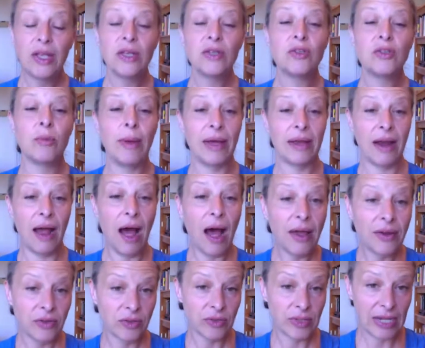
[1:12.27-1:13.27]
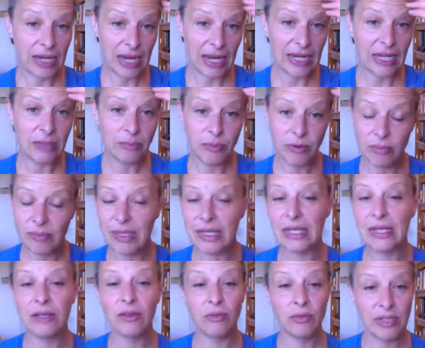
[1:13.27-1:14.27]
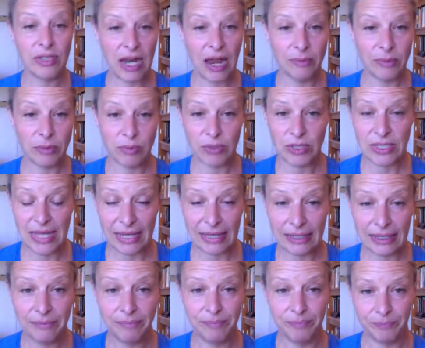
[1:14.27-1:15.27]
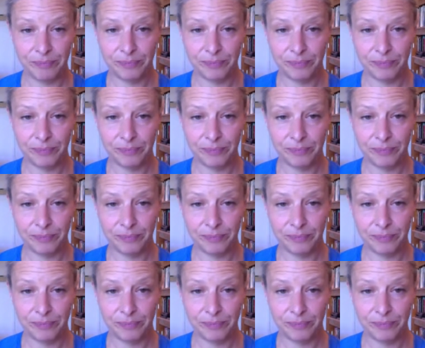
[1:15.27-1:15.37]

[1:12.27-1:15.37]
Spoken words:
to about 180 per minute, 3 times per second.